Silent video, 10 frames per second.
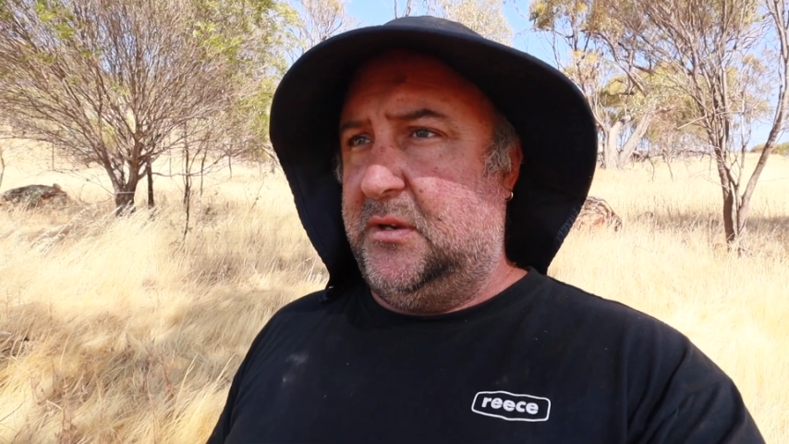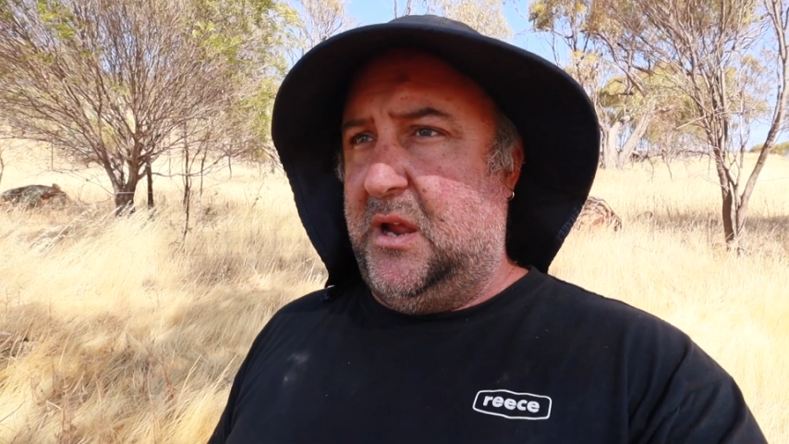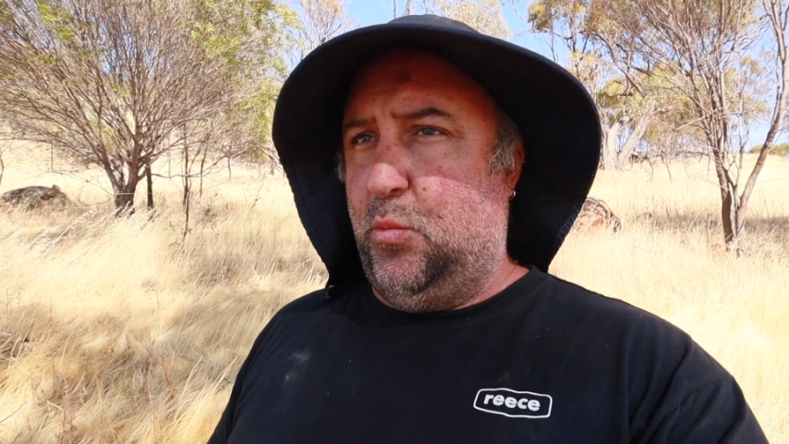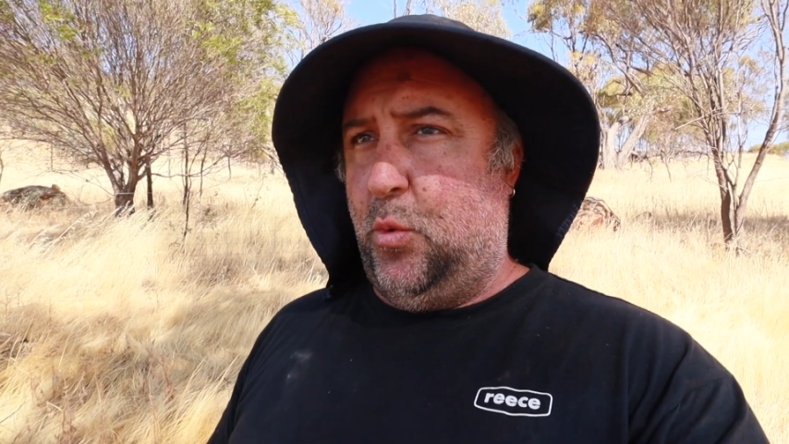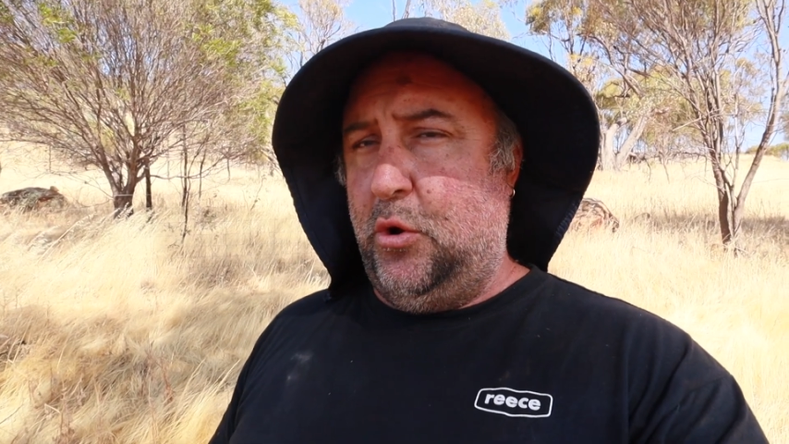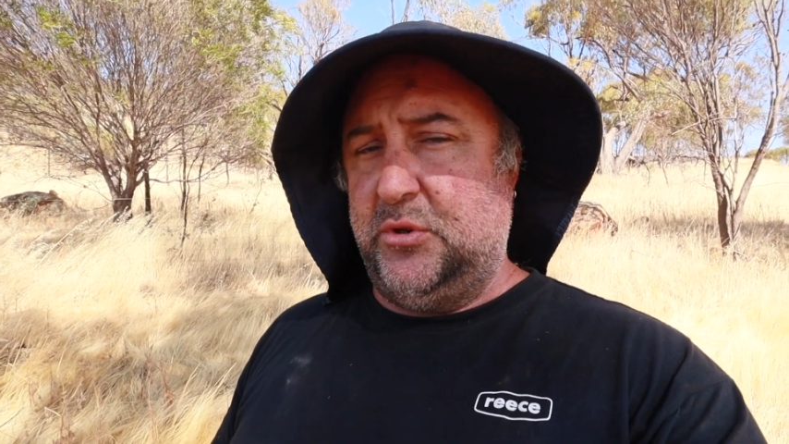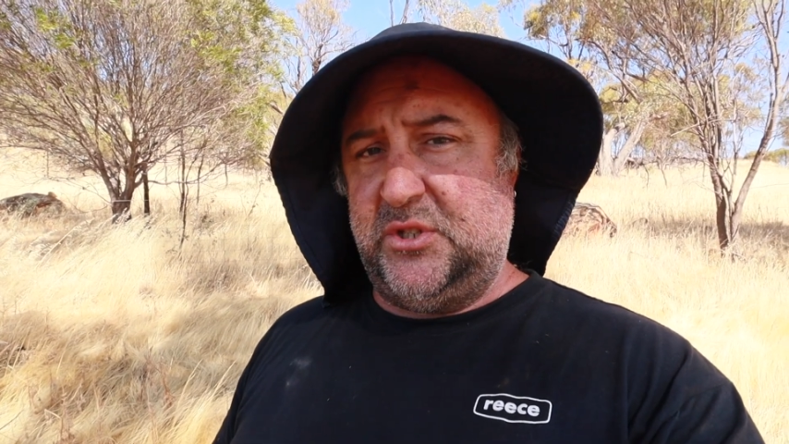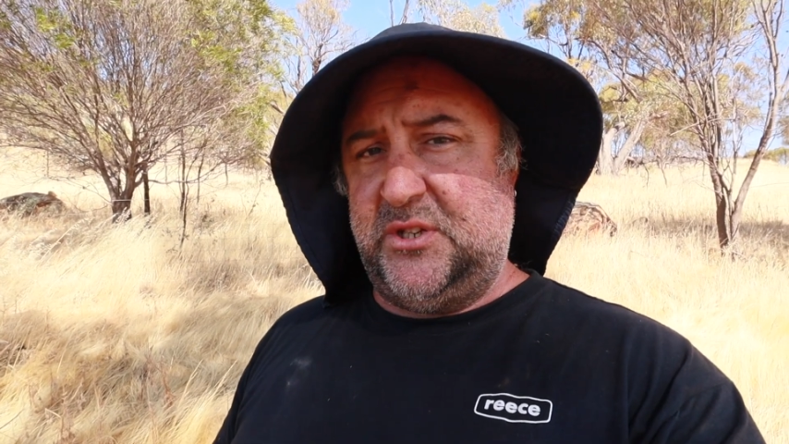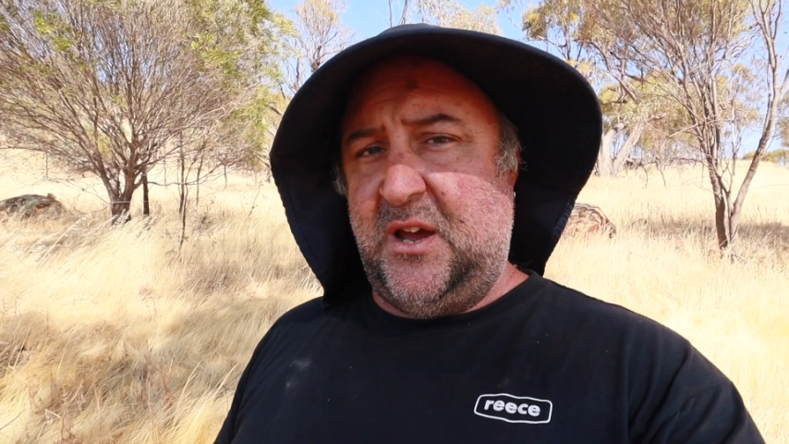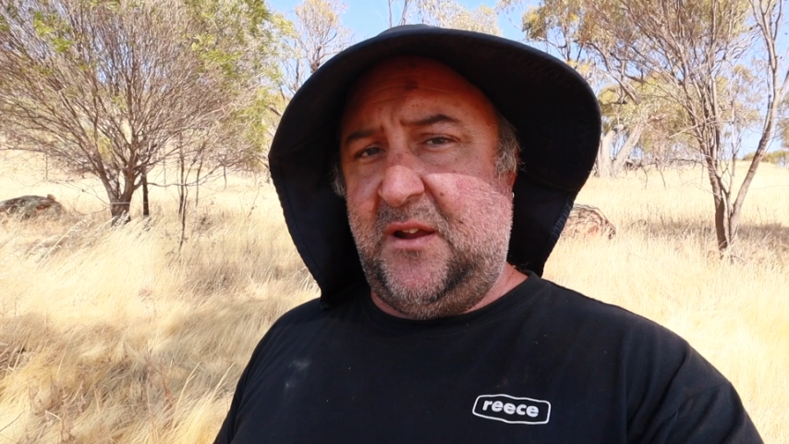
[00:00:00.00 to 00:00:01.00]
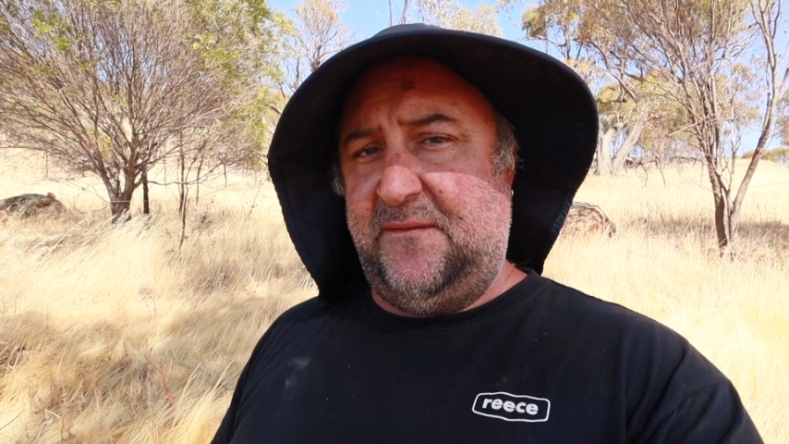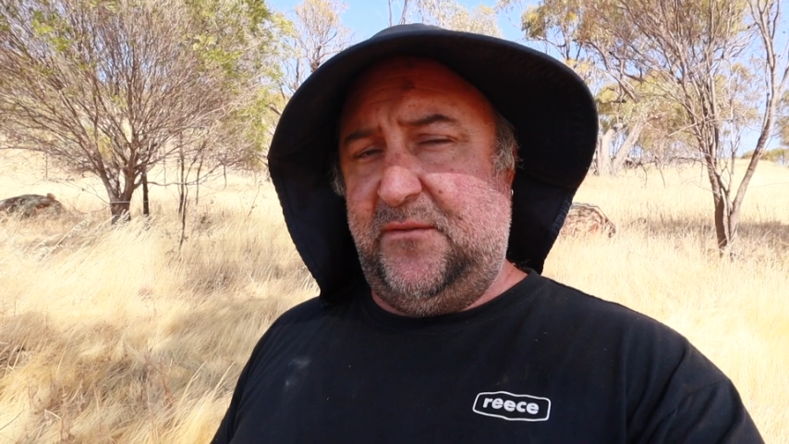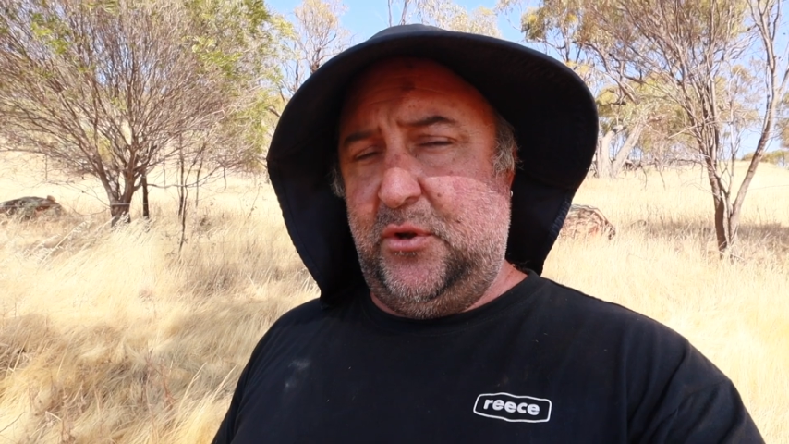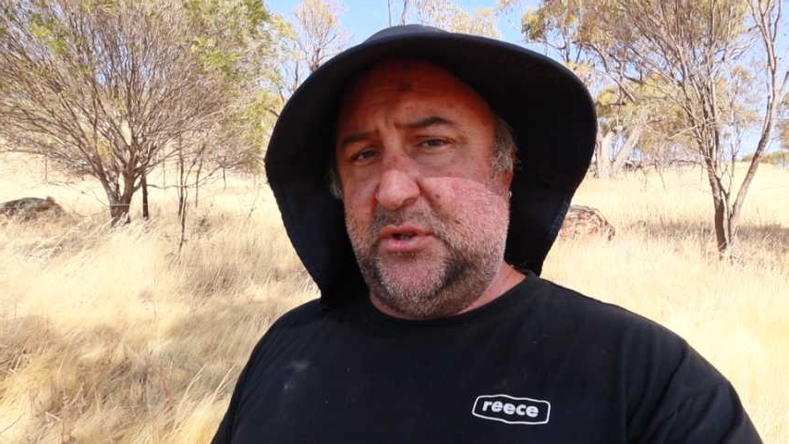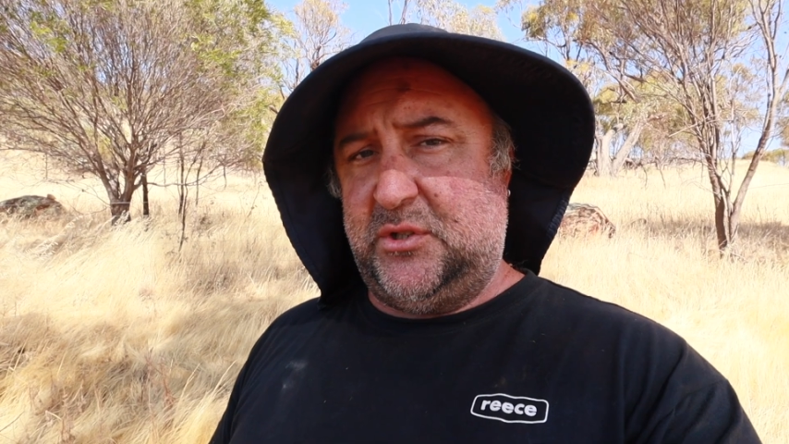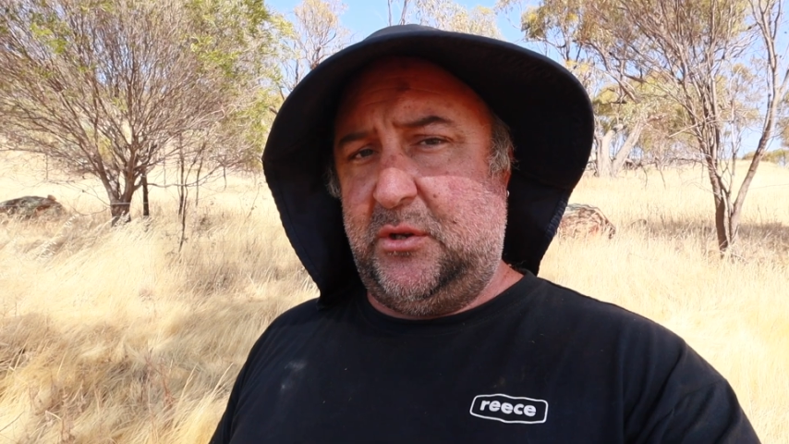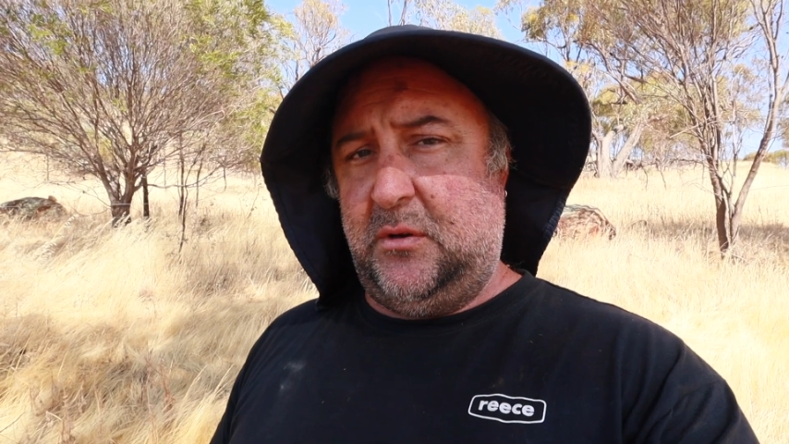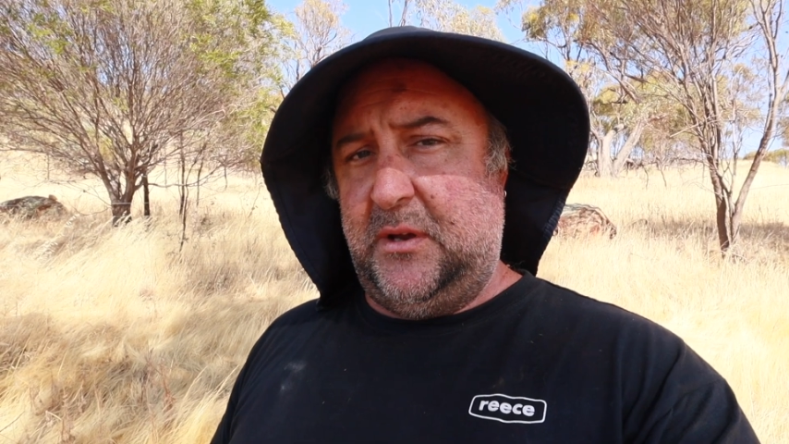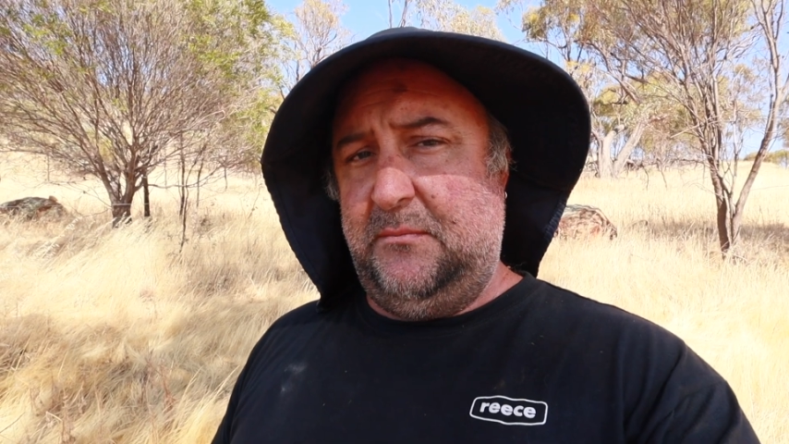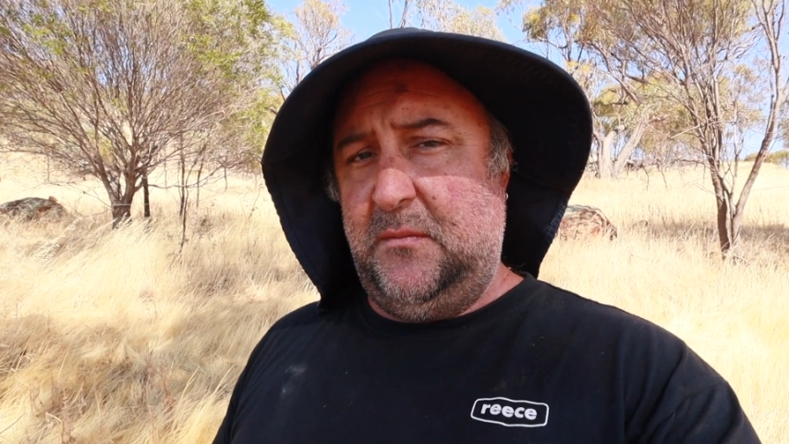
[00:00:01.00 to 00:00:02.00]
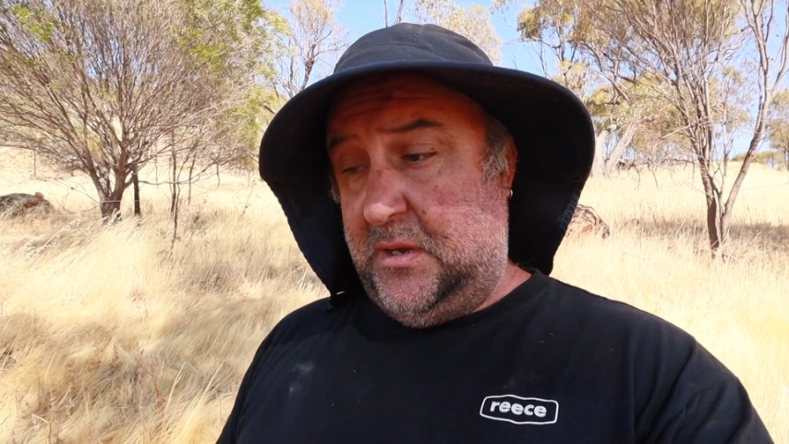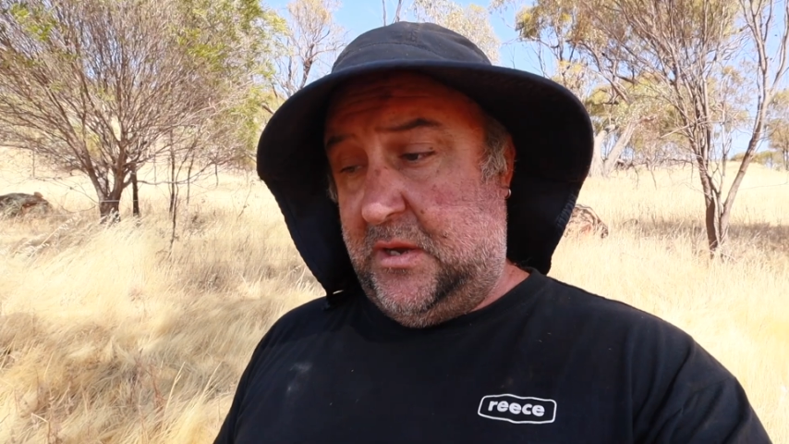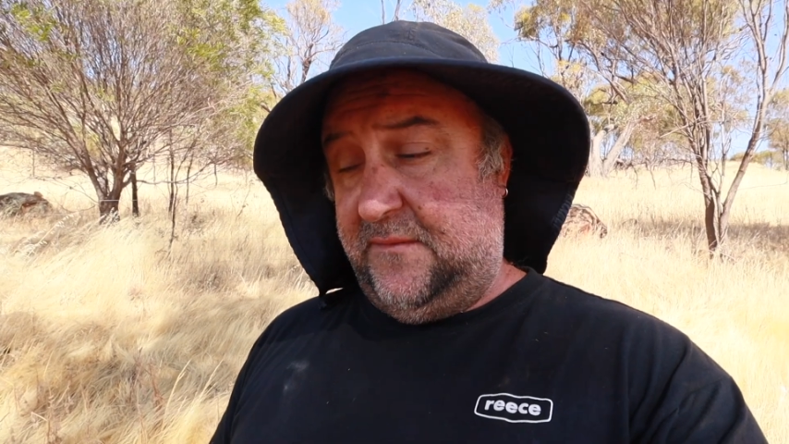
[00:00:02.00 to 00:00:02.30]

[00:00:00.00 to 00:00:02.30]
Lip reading: It won't start first time,